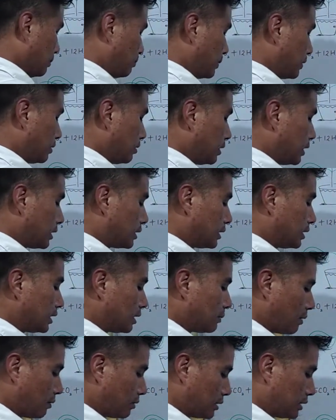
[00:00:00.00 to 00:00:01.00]
peculiar thing
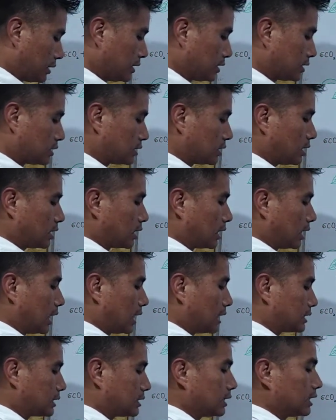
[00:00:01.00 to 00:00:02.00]
about this
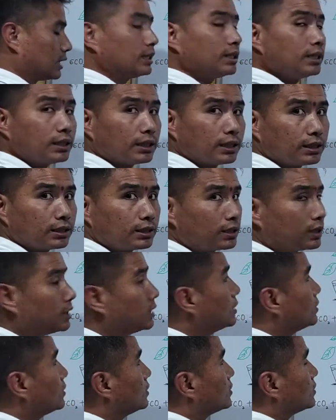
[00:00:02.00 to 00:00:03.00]
guard cell is
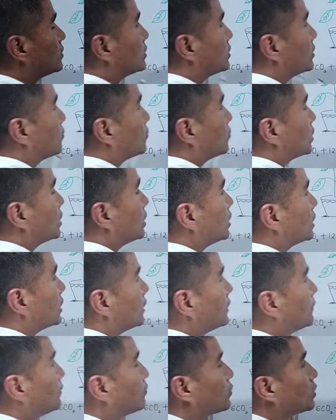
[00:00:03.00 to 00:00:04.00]

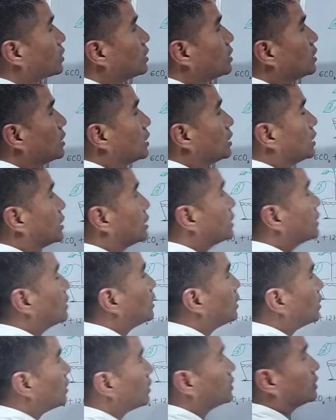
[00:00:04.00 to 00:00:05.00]
the
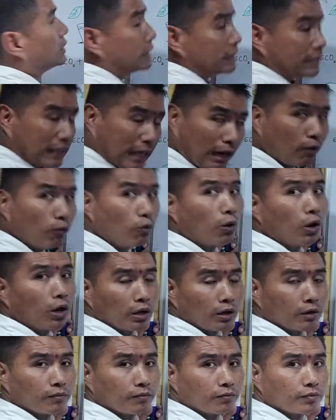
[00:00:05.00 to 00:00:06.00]
cell
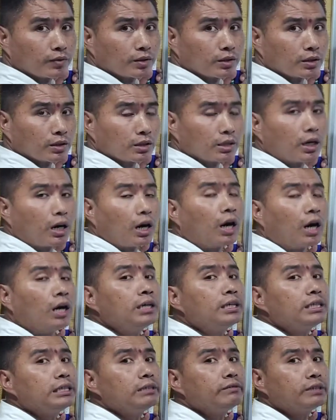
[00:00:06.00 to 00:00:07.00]
wall, the
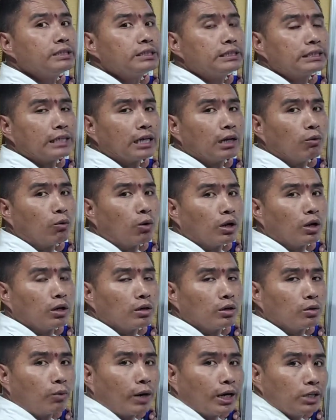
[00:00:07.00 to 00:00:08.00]
uneven cell wall.
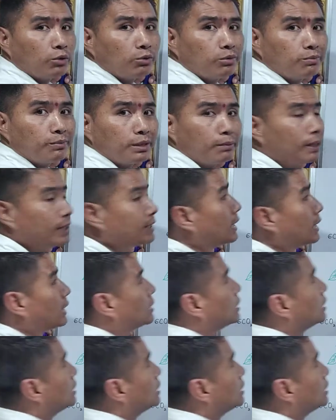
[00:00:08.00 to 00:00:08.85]
What do we mean by that?